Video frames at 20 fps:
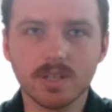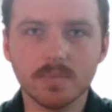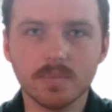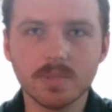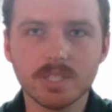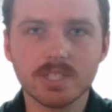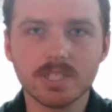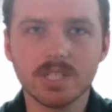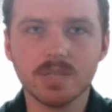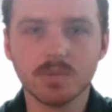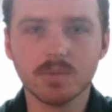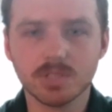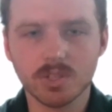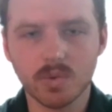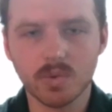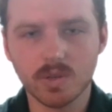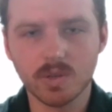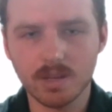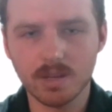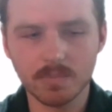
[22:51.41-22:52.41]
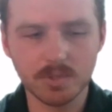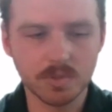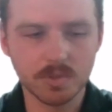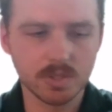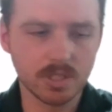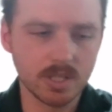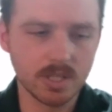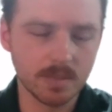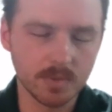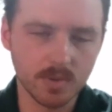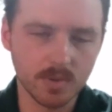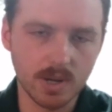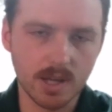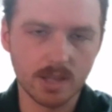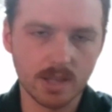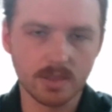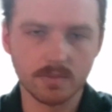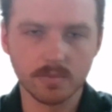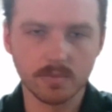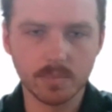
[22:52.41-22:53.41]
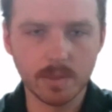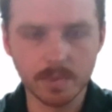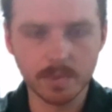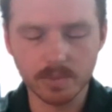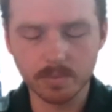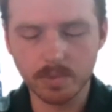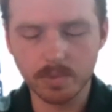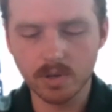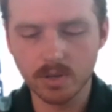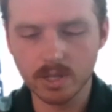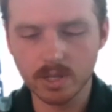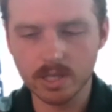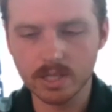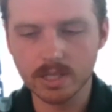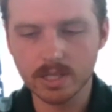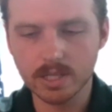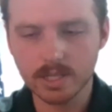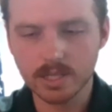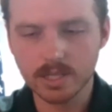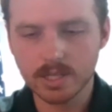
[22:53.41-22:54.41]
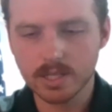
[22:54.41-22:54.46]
and we see what's going on between the Democrat and the Republican Party,